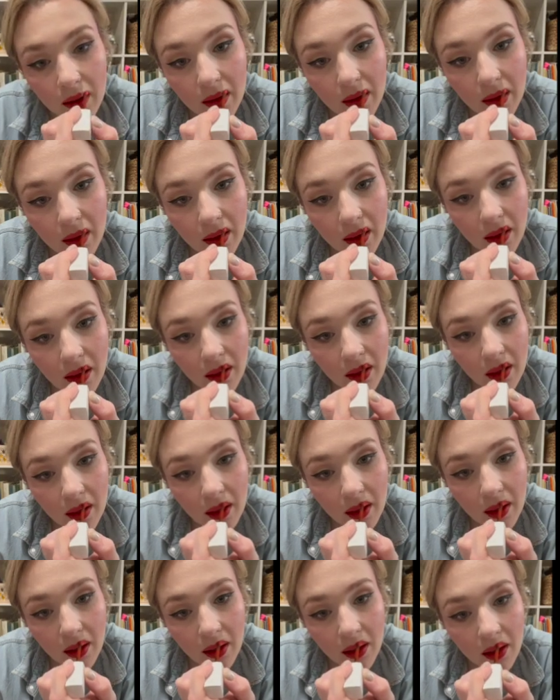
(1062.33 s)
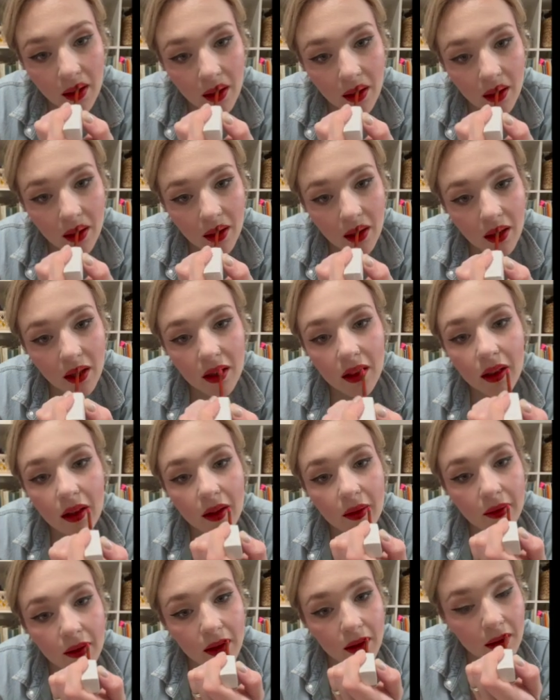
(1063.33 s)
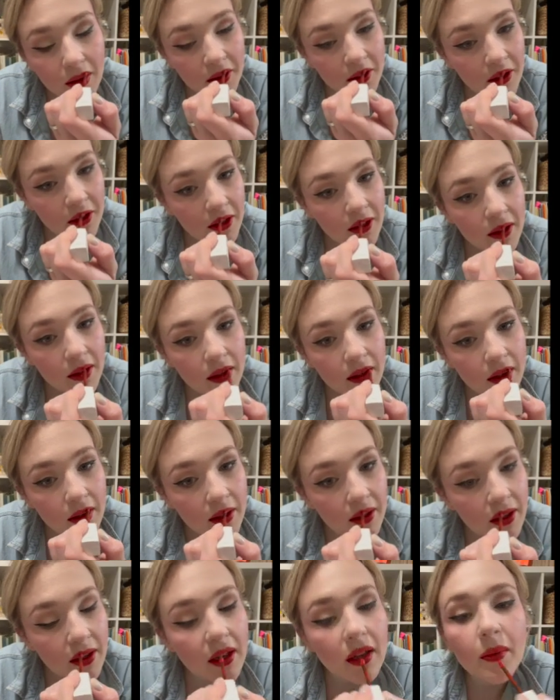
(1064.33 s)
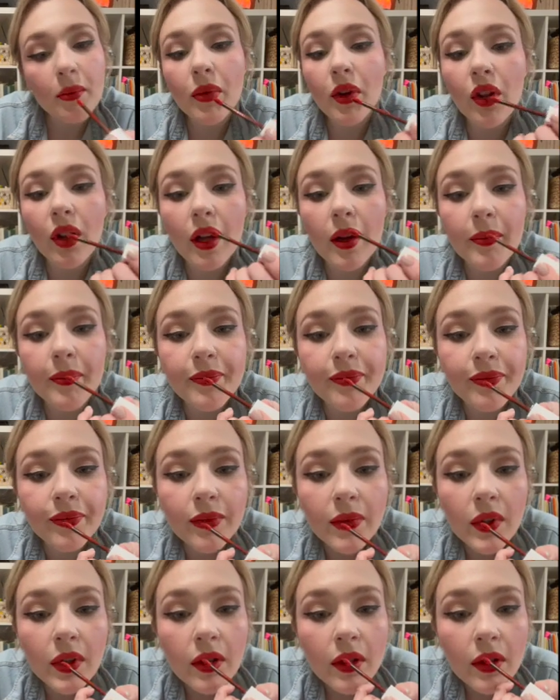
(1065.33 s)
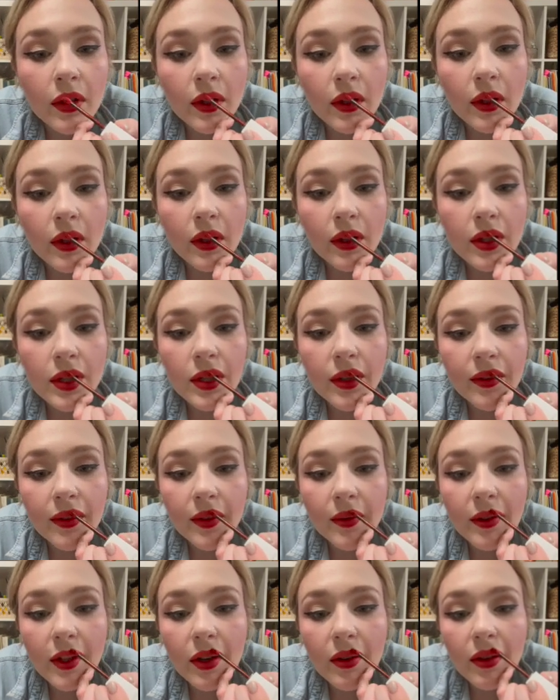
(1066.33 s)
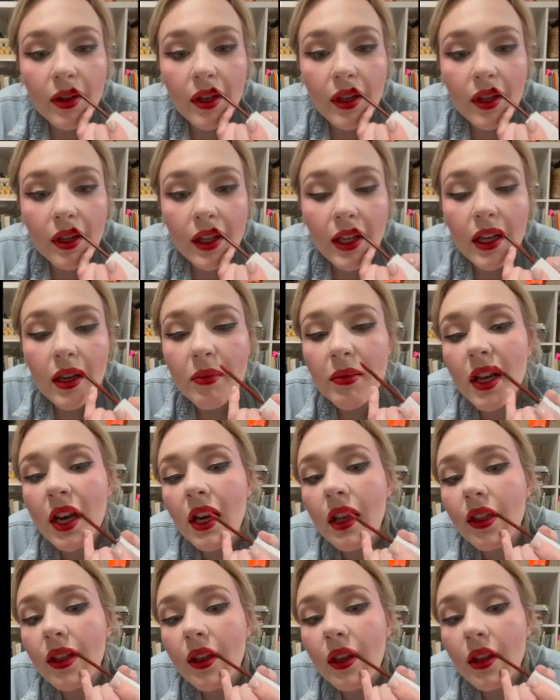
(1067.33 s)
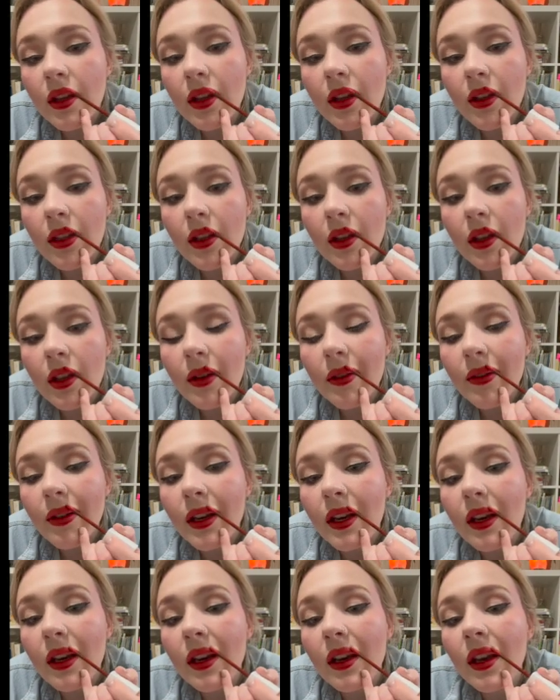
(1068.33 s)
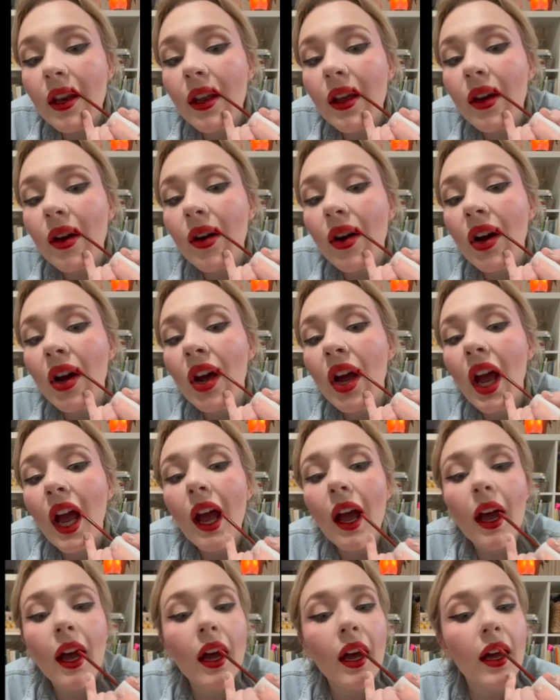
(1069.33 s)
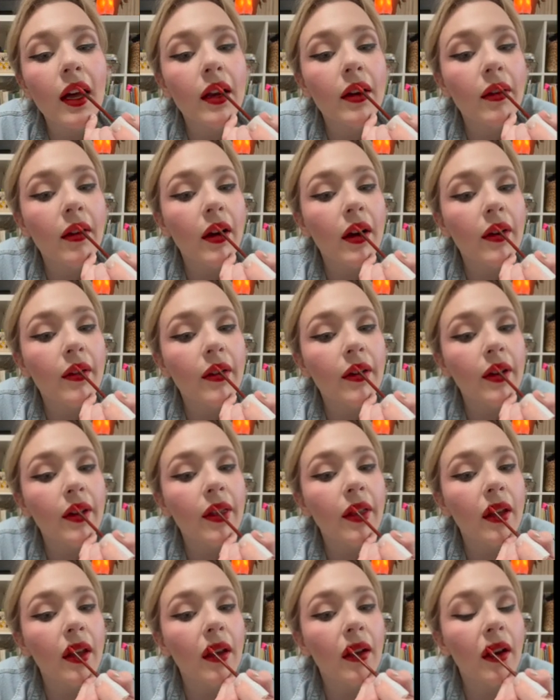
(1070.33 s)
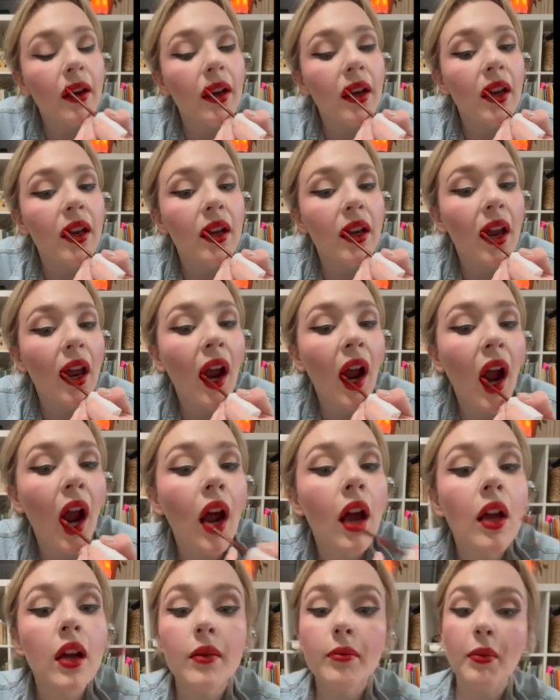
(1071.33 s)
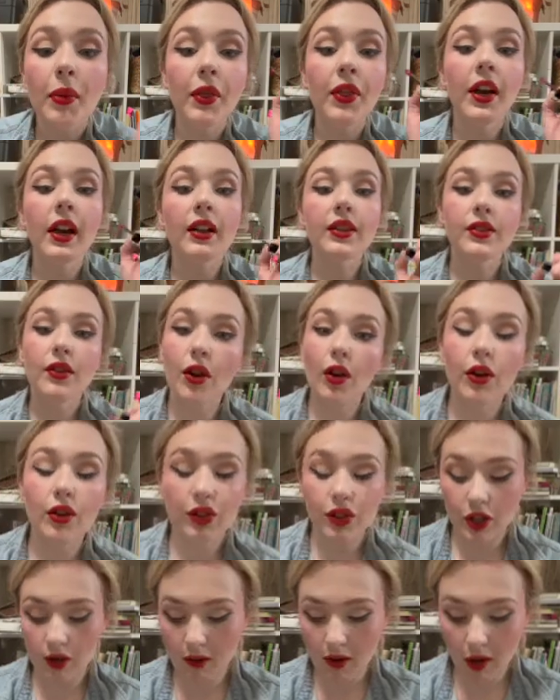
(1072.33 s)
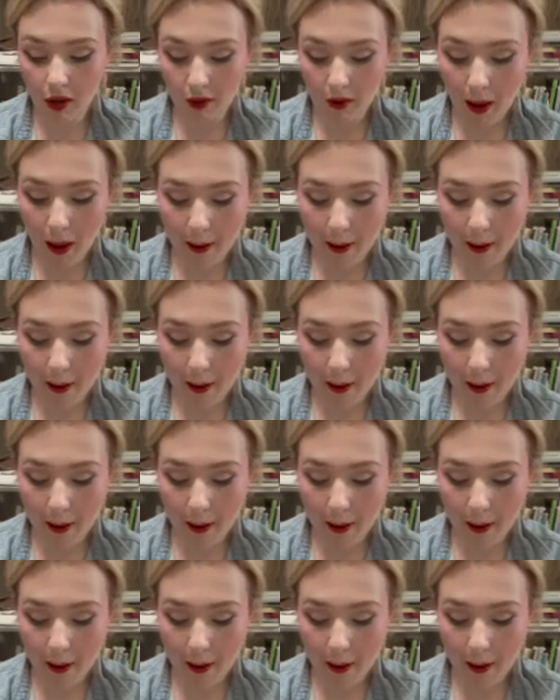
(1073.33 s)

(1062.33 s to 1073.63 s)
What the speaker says: following the lip, and pull up. So from there, we're gonna clean up anything that you think you might need to, add wherever you think you might need to, but that is all she wrote.